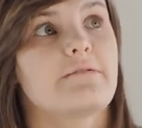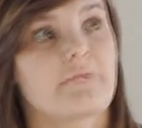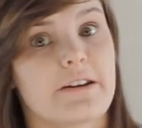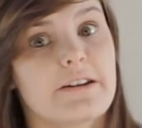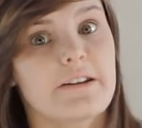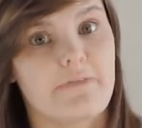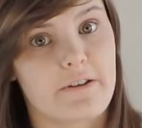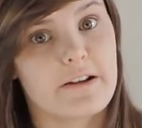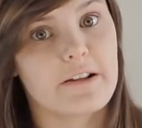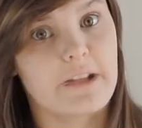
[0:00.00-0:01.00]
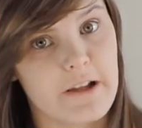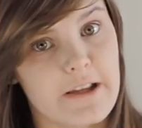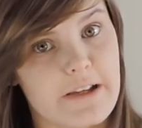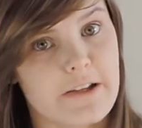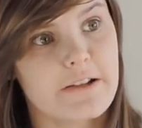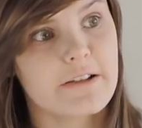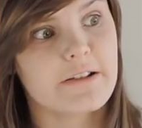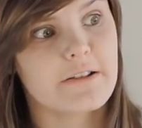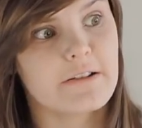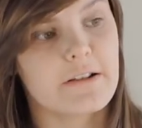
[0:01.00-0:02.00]
really, really like
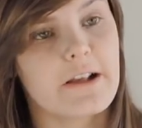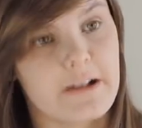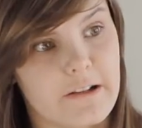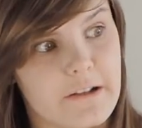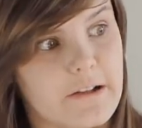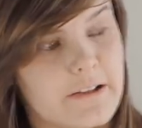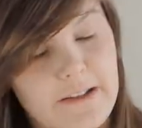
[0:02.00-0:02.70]
a lot.